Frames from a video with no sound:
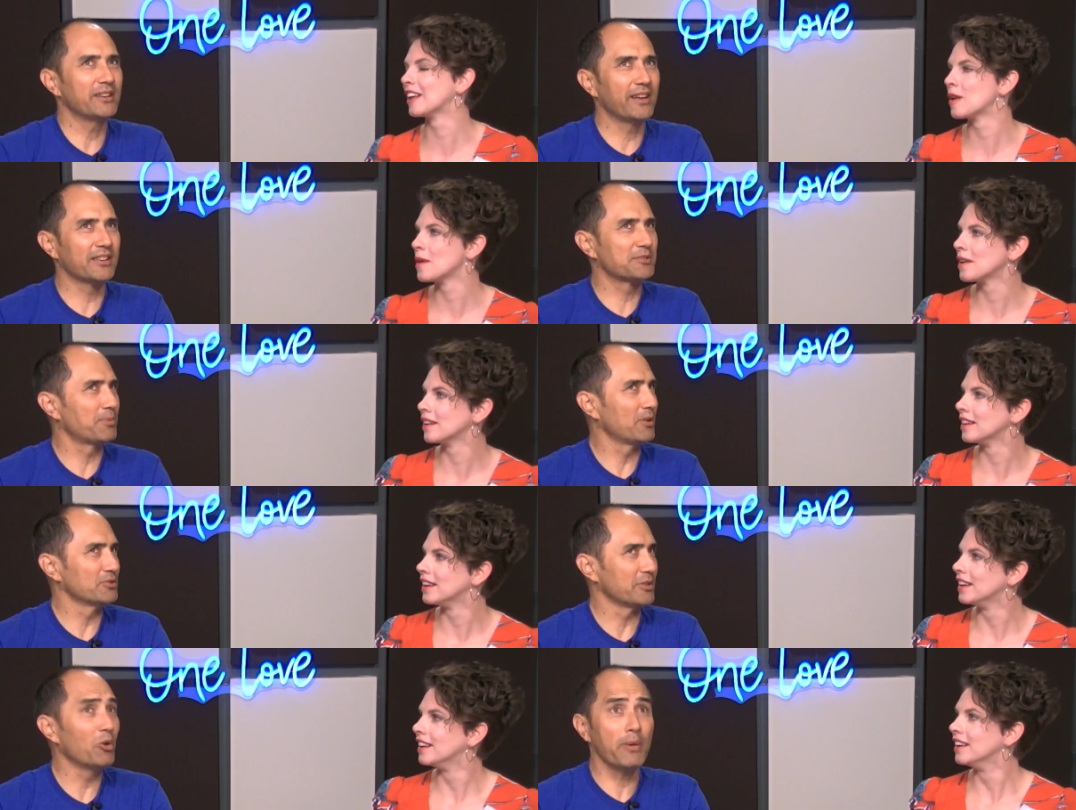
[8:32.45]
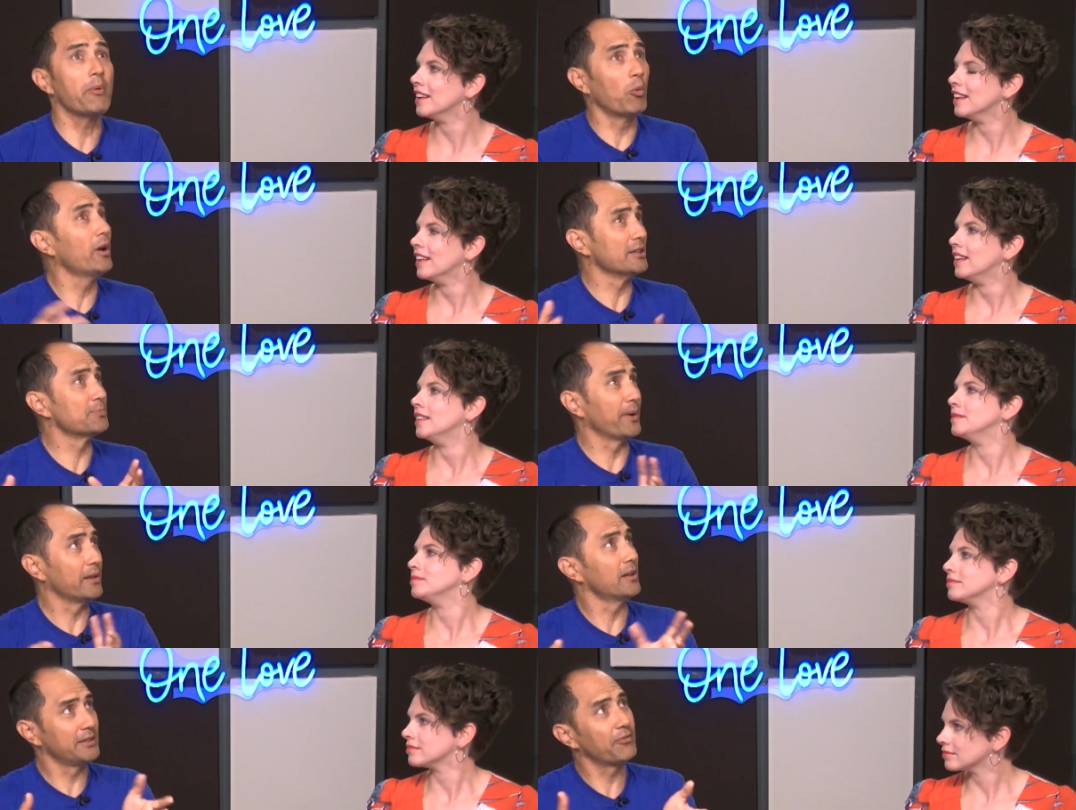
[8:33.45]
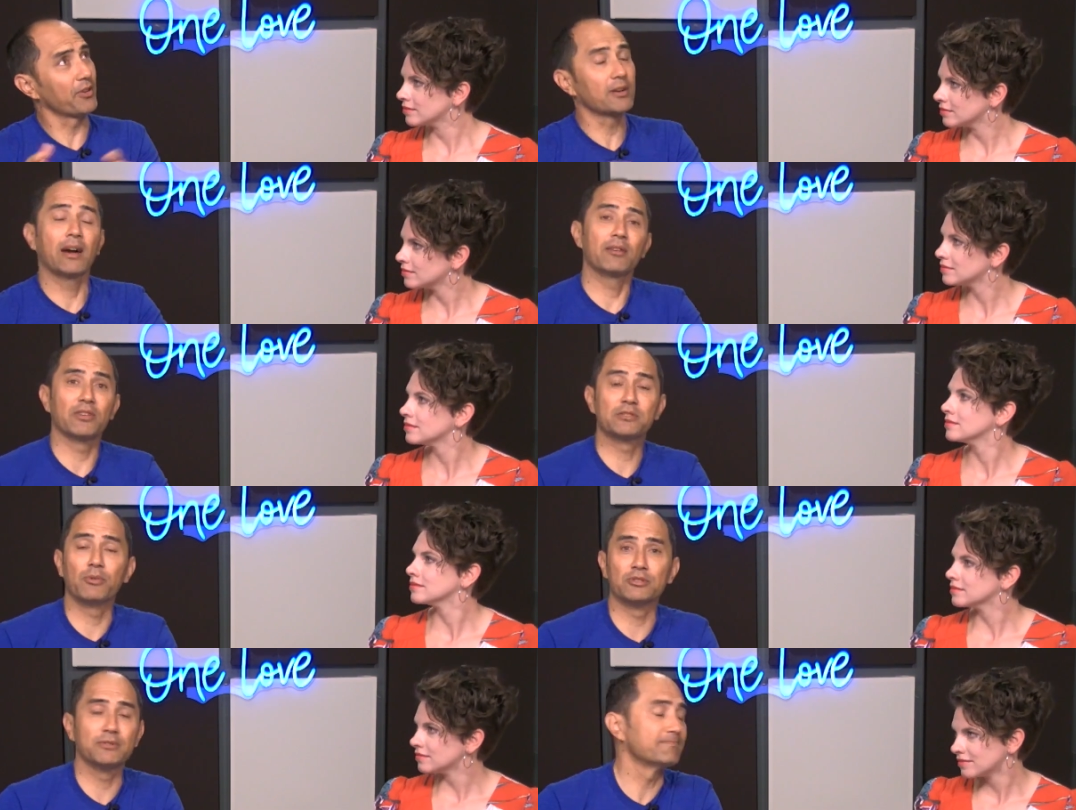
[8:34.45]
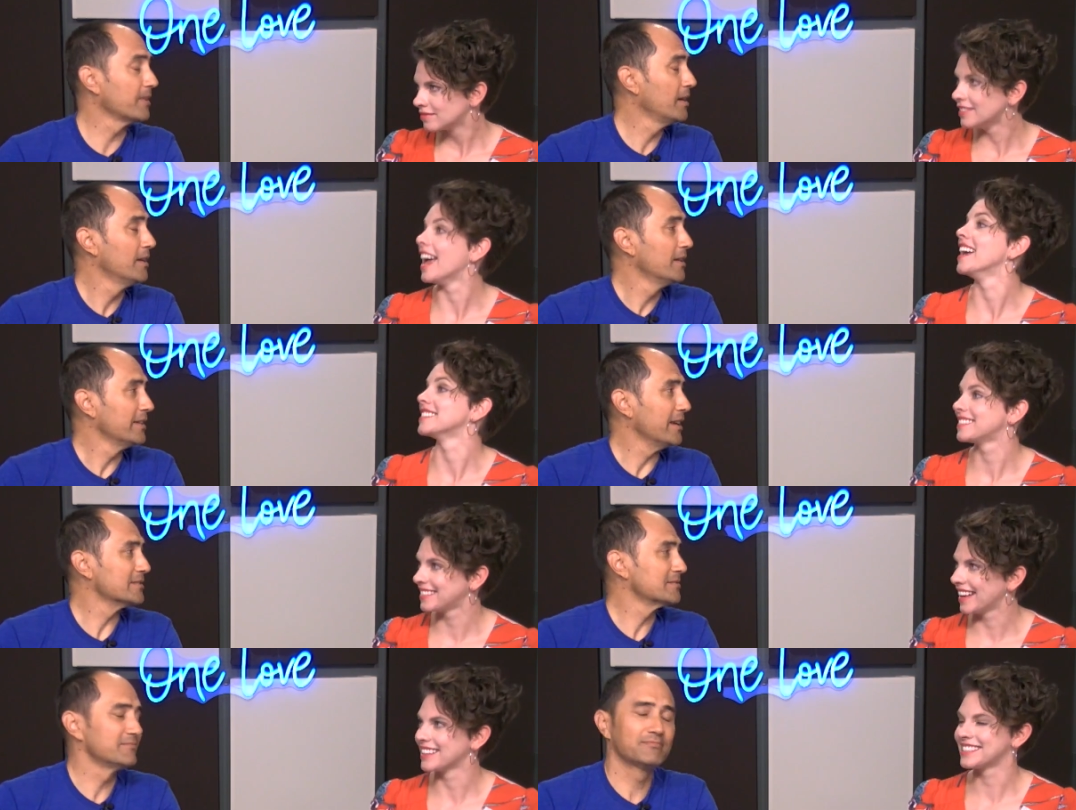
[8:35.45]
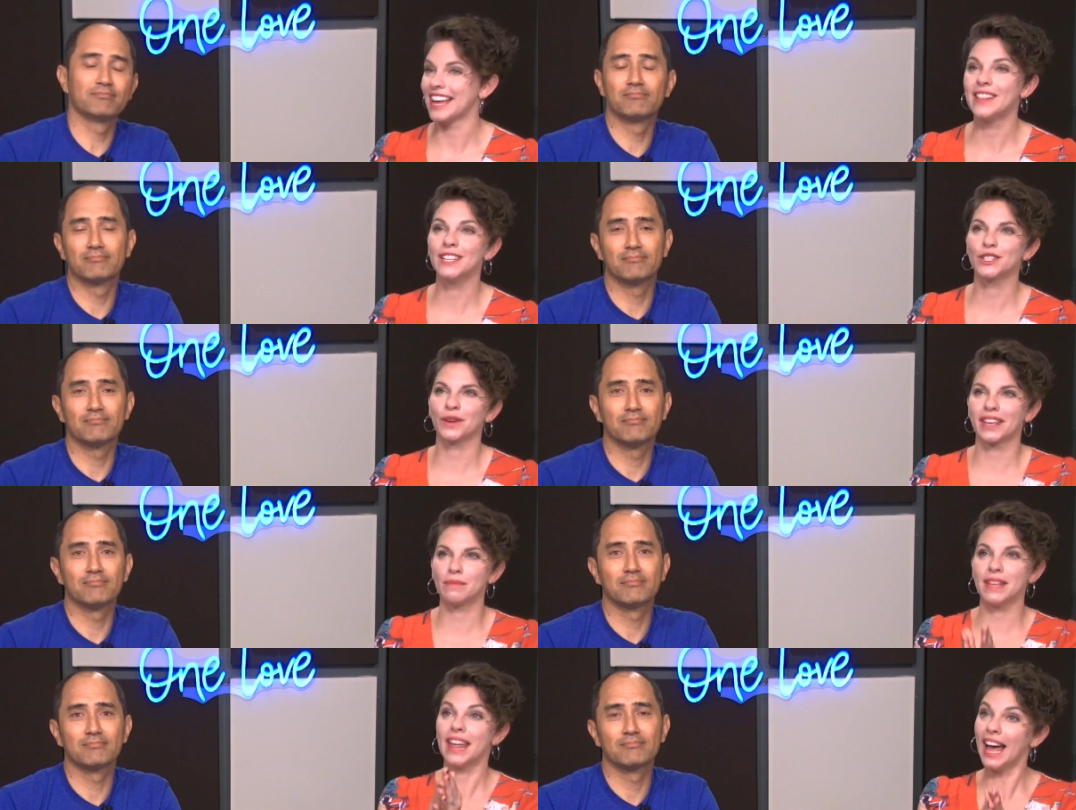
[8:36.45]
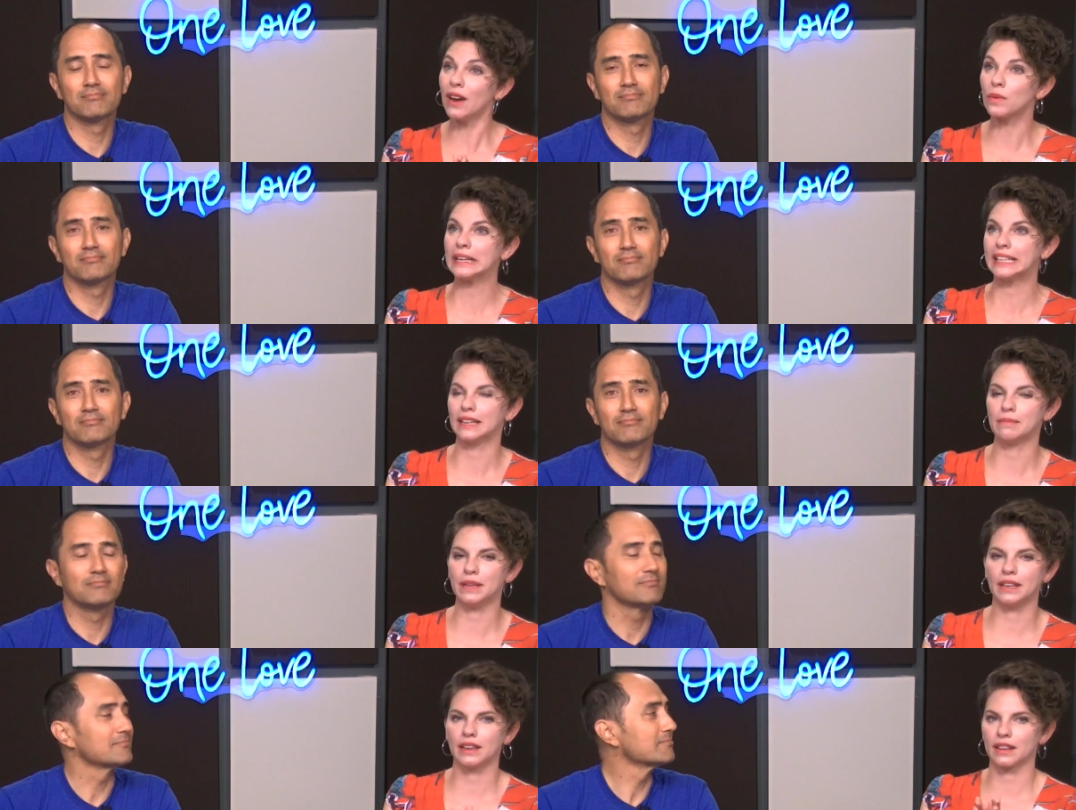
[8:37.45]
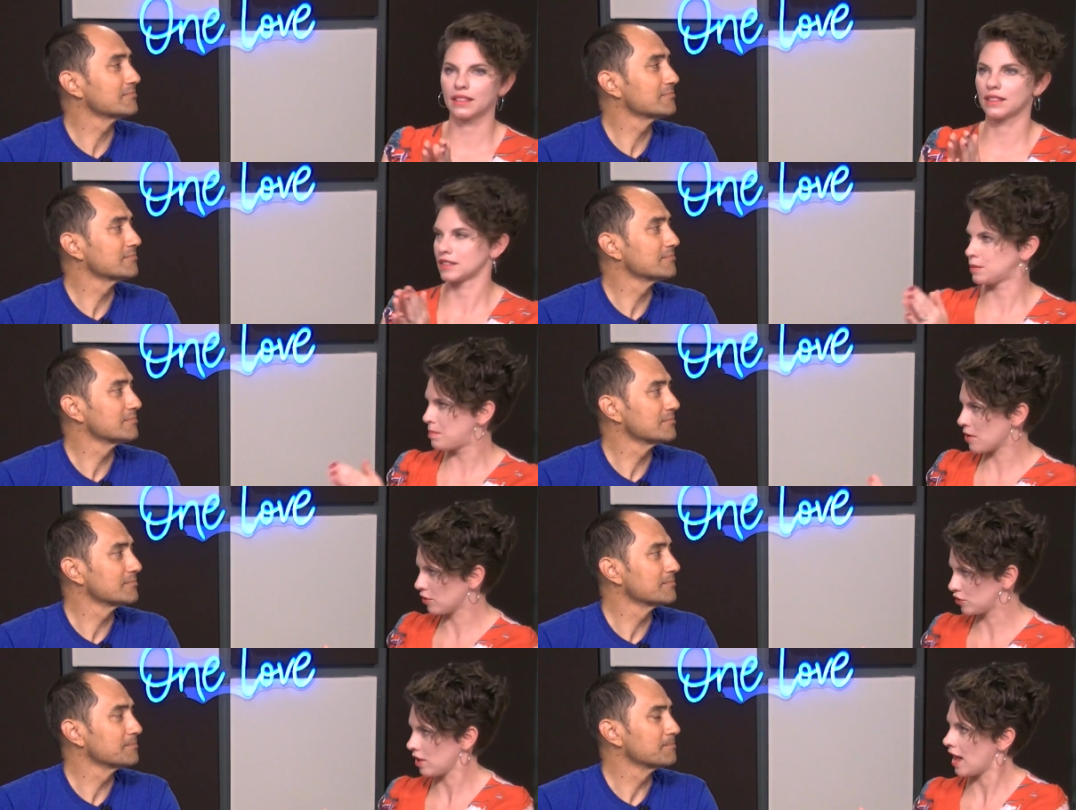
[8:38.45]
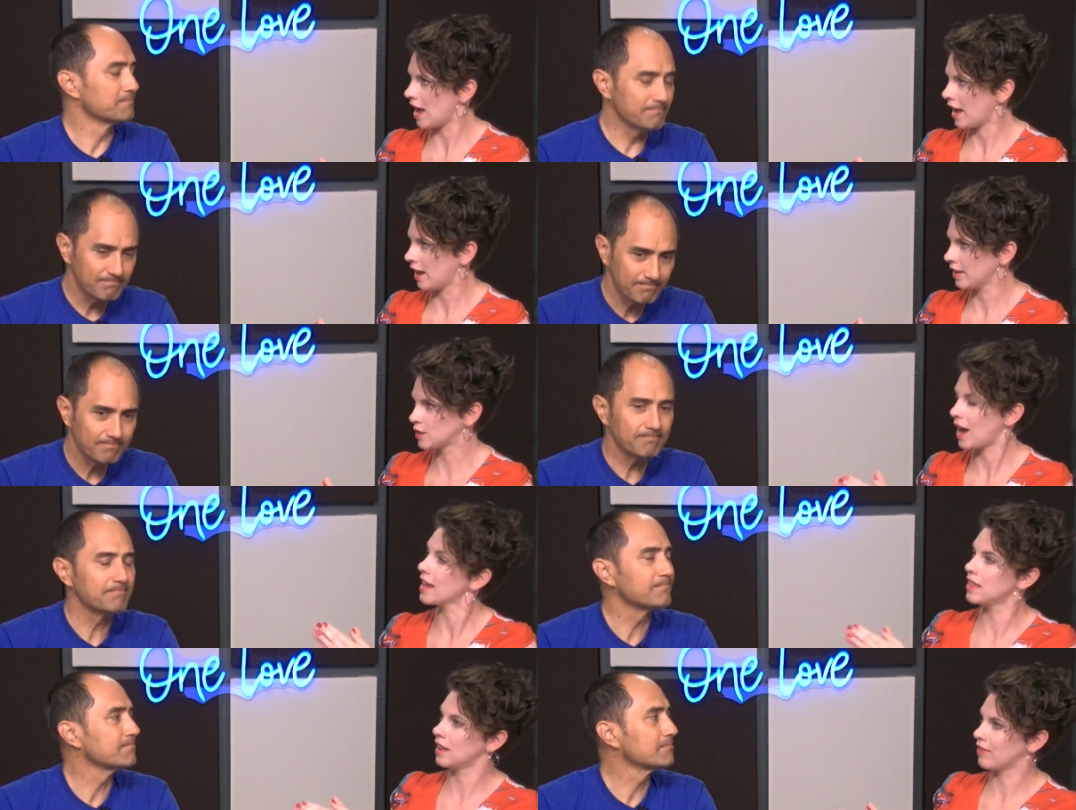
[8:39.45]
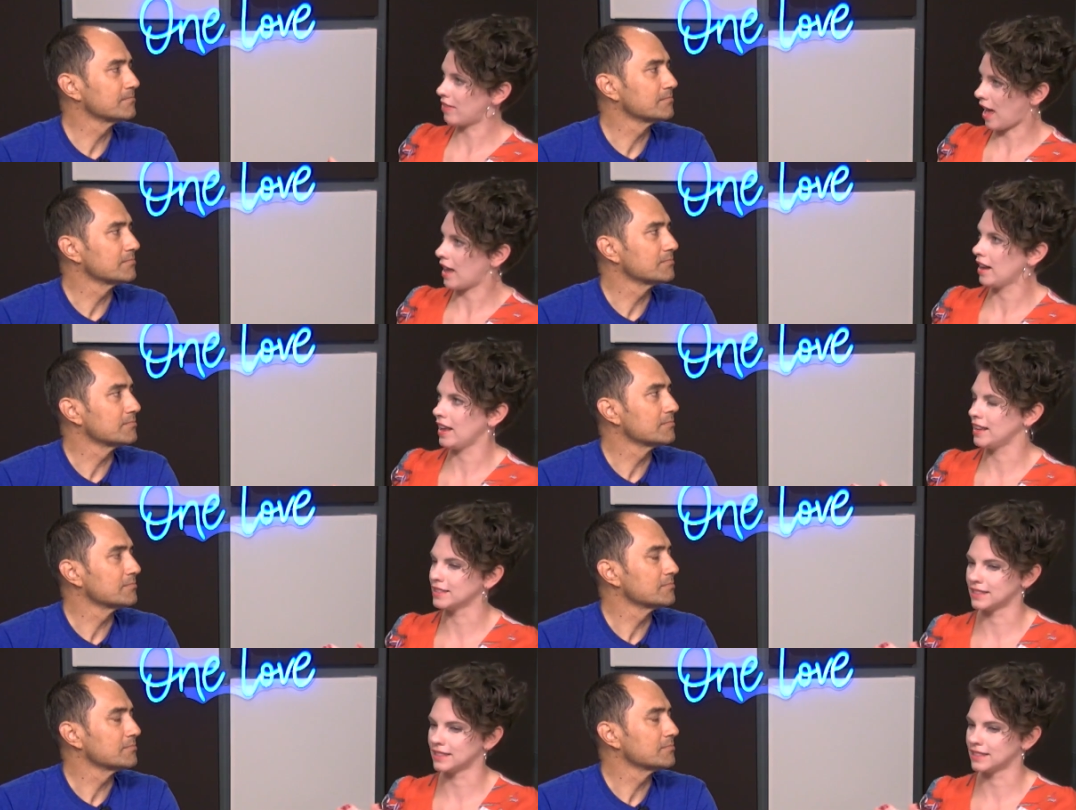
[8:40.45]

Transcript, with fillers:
Speaker 1: an explosion. Well, maybe it was, but a different kind of explosion.
Speaker 2: Yes, yes, yes. And then so it can be that, or it can be the spiritual high. Mm -hmm. And so I think of that as.